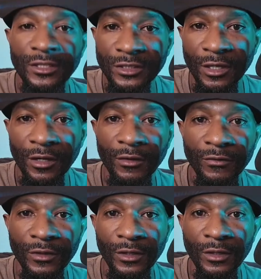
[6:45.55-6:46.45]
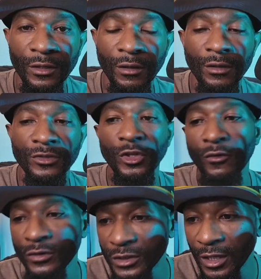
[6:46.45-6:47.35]
stuff
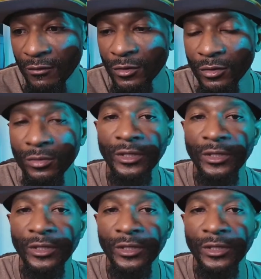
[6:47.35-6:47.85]
surface level.